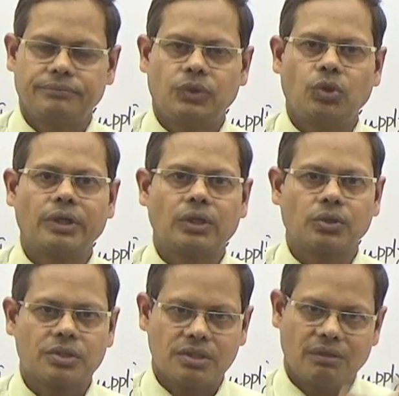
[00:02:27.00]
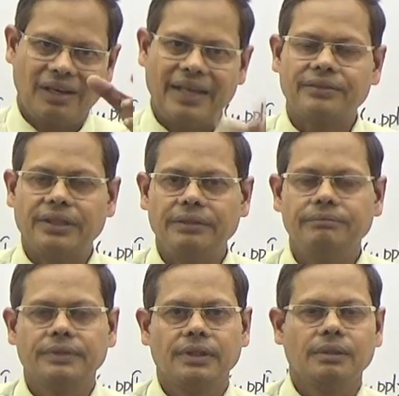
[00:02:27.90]
though it looks lengthy,
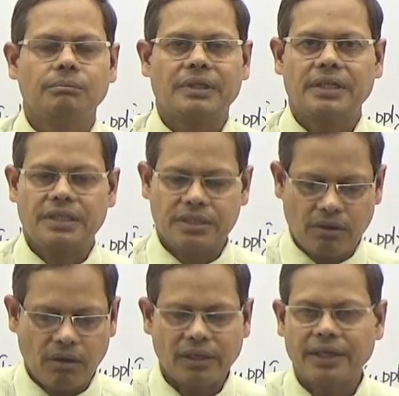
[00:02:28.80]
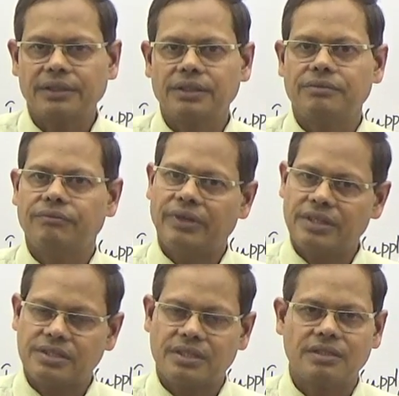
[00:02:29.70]
but it is not lengthy,
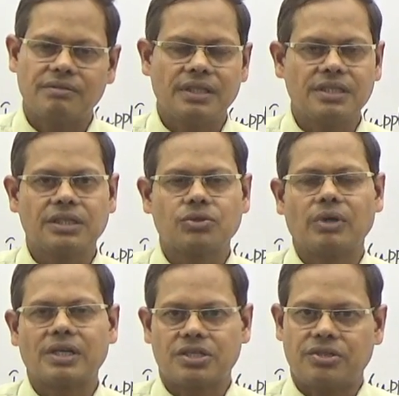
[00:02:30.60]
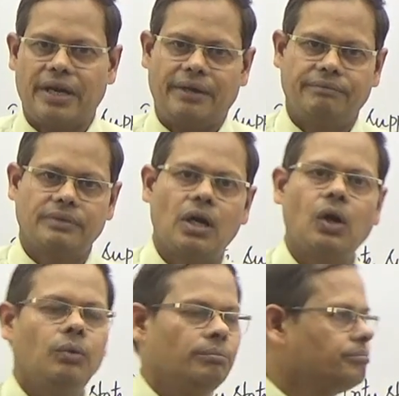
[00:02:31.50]
very easy to understand.
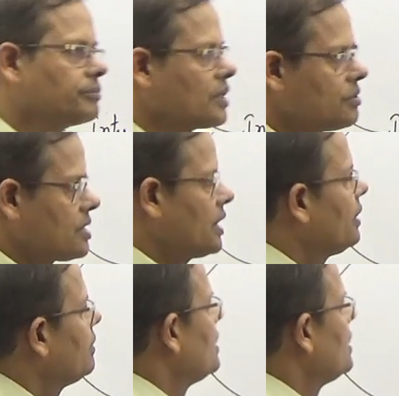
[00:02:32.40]
How? You see,